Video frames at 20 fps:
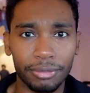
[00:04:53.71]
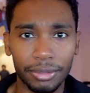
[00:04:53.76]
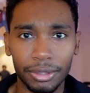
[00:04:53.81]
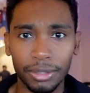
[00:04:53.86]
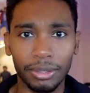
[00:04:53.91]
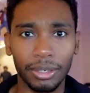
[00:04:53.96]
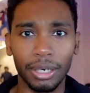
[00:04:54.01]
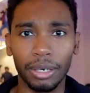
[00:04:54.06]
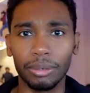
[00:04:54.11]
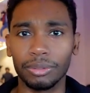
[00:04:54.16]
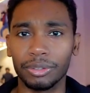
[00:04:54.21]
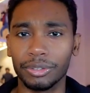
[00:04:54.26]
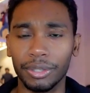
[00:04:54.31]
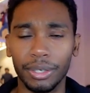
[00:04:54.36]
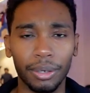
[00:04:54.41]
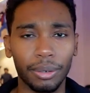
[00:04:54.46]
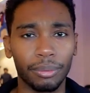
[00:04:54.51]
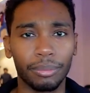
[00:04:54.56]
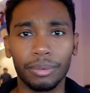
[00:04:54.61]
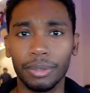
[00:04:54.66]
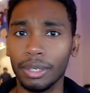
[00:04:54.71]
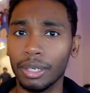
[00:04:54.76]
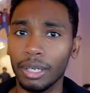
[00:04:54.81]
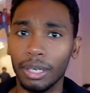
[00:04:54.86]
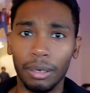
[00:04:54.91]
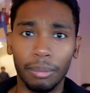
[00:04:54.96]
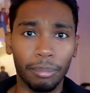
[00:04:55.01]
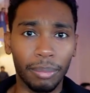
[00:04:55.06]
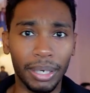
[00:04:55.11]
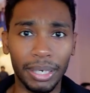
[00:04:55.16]
You know, so
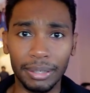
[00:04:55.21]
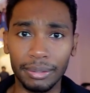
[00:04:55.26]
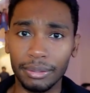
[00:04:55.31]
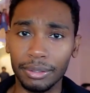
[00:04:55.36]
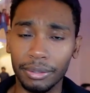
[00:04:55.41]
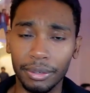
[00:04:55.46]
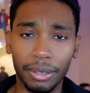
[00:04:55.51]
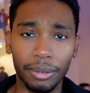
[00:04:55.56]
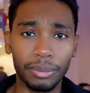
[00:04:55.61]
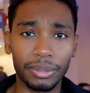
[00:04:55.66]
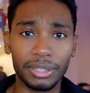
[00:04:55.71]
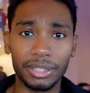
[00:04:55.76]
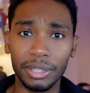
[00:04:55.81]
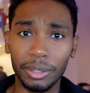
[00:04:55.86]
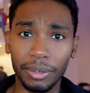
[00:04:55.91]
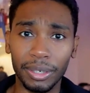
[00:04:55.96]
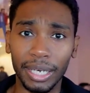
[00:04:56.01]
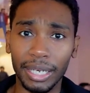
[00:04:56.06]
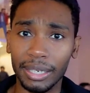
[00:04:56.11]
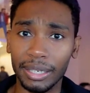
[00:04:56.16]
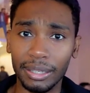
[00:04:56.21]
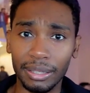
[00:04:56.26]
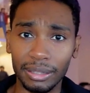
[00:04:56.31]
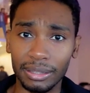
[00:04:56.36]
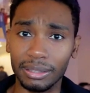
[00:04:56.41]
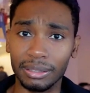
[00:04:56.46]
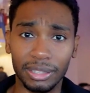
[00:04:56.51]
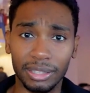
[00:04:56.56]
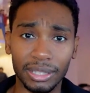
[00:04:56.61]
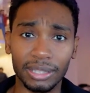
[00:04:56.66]
but you know, still kind of
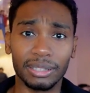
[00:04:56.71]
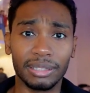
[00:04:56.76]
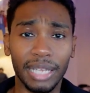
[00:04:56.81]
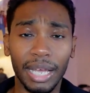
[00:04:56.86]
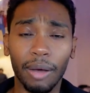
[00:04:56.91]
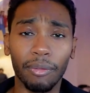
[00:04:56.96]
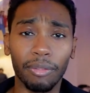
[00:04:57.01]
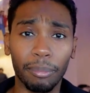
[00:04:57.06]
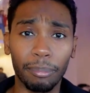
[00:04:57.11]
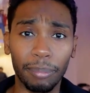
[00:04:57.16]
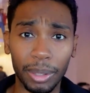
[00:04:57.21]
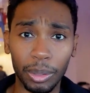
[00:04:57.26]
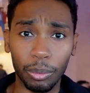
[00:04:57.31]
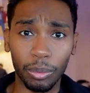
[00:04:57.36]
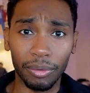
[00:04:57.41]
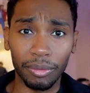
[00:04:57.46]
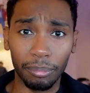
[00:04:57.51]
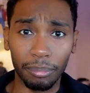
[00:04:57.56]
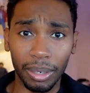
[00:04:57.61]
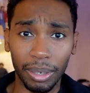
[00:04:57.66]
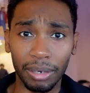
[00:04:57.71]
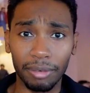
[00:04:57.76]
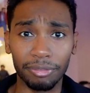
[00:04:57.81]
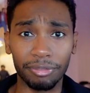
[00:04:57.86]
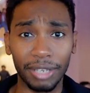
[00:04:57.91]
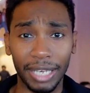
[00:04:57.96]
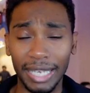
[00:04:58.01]
it's just now the middle of the month.